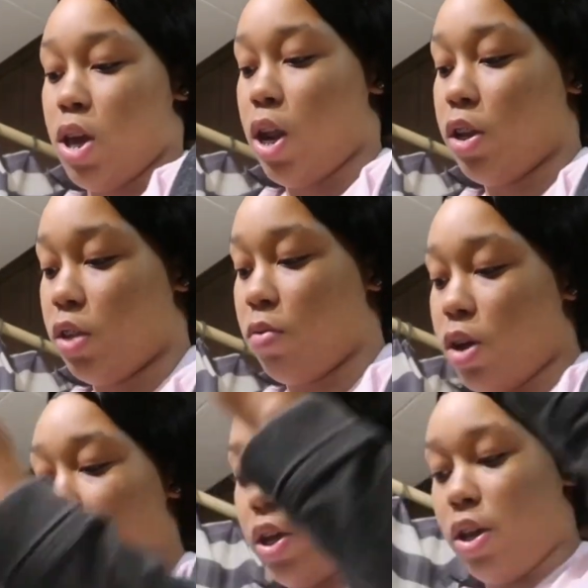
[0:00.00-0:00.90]
And I just wanna
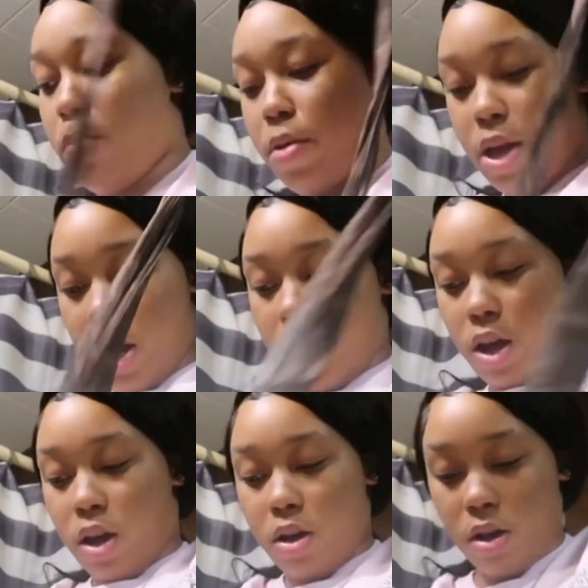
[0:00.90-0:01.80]
go get in the
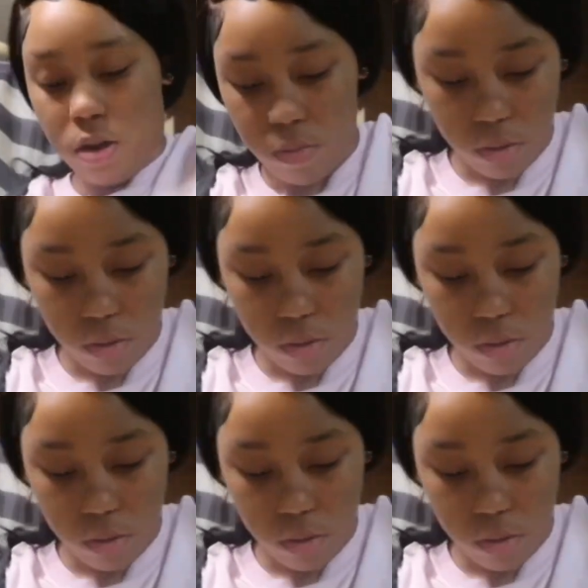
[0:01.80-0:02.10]
bed.